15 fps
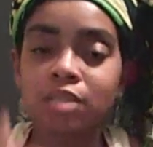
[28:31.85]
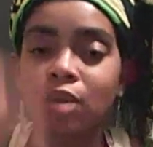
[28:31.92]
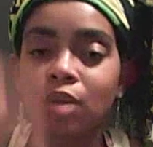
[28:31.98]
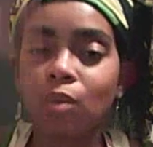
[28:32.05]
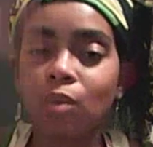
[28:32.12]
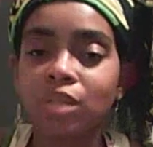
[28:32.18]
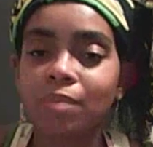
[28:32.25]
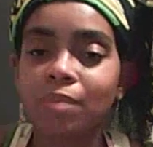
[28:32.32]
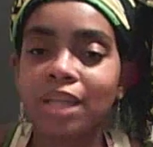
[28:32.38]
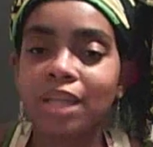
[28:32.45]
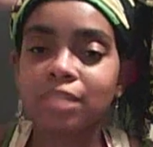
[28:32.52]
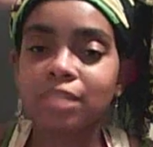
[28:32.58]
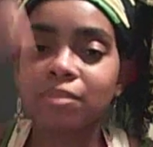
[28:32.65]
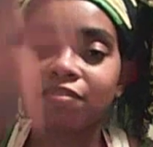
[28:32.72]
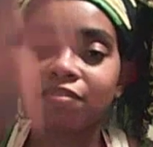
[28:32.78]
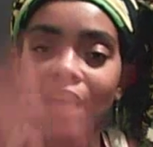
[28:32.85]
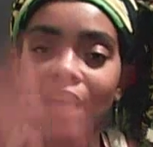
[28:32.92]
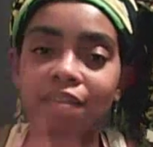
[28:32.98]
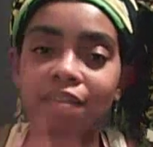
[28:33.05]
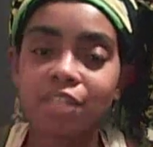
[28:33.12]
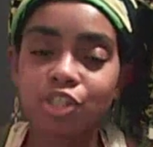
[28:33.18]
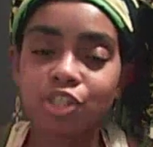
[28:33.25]
So I wanted mine to be
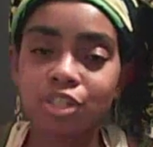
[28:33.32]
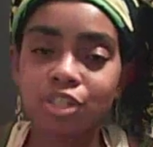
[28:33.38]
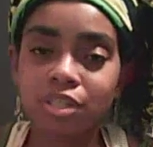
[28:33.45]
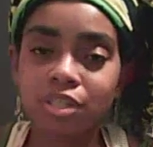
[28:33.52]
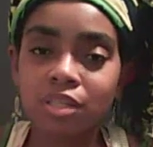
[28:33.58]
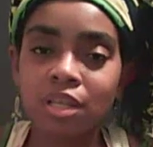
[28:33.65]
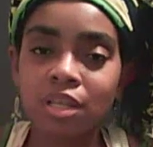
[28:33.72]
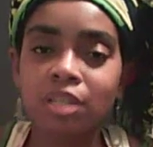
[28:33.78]
5 inches.